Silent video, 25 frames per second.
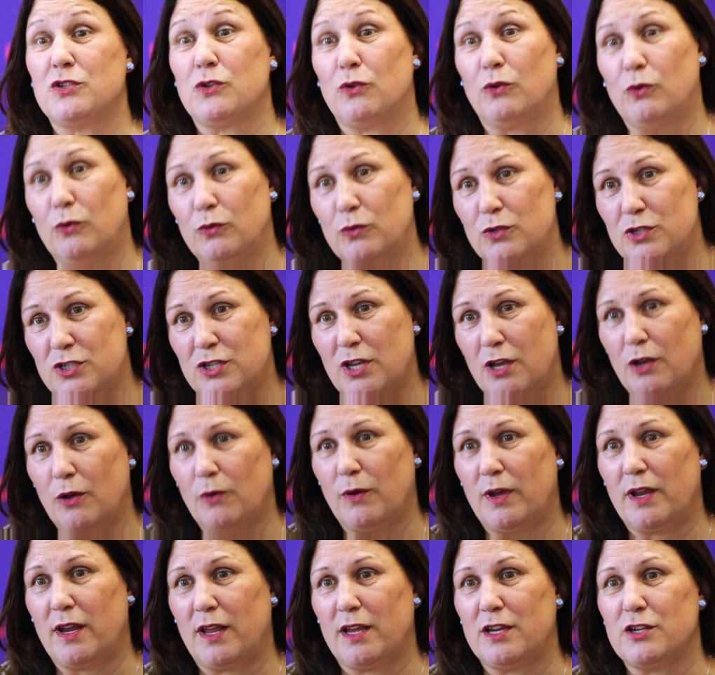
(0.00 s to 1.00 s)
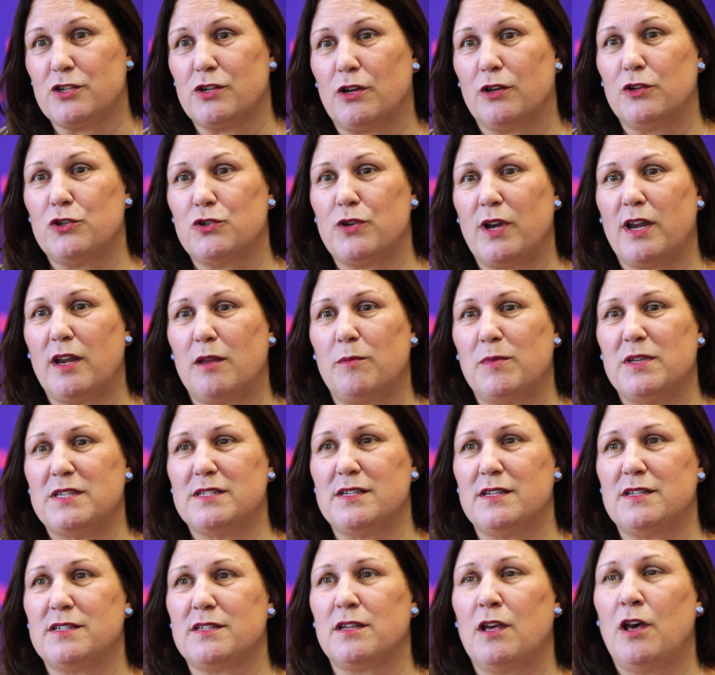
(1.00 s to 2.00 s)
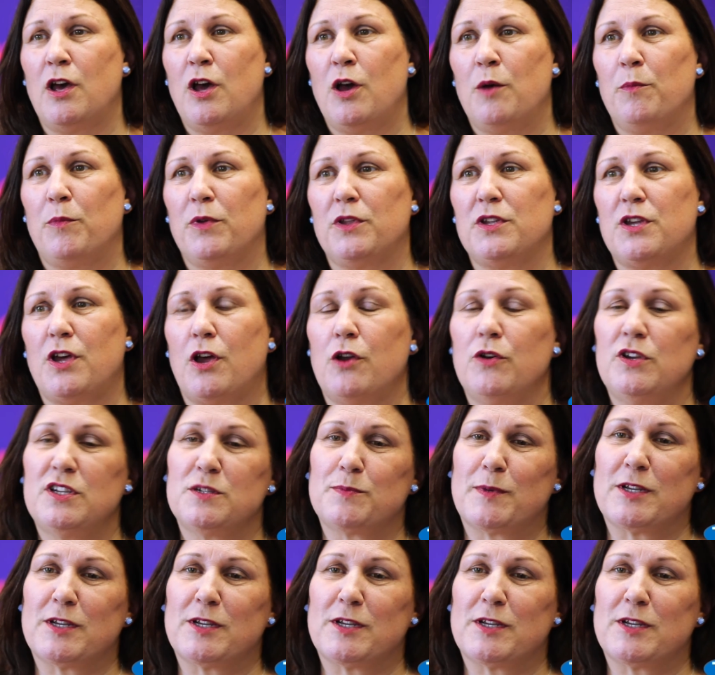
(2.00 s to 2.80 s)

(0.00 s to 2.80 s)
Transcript: is also an HR and training business, but only